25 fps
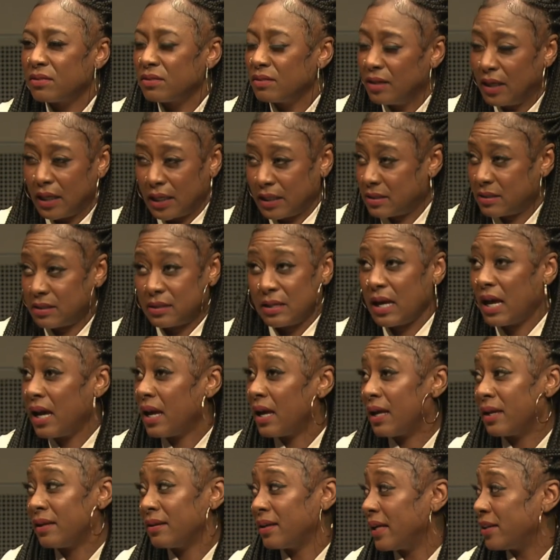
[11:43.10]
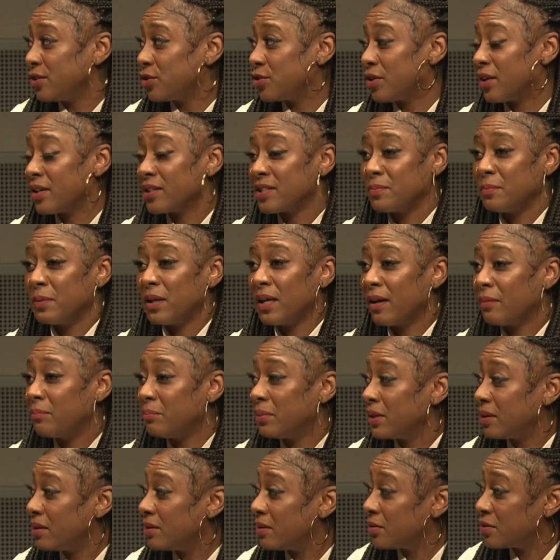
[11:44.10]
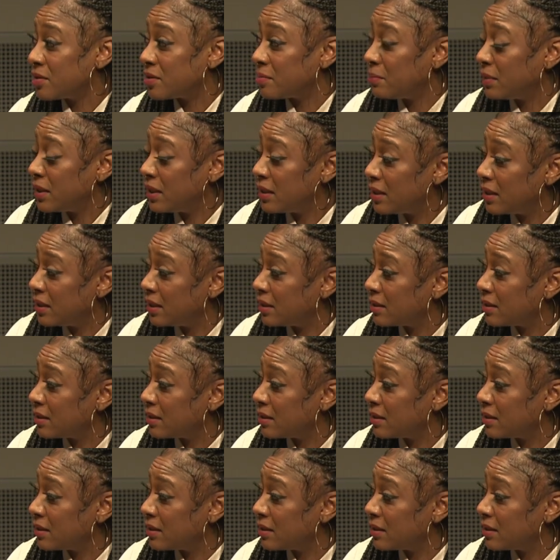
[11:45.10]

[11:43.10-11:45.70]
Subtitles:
It's not. And trust me, I've been in those meetings.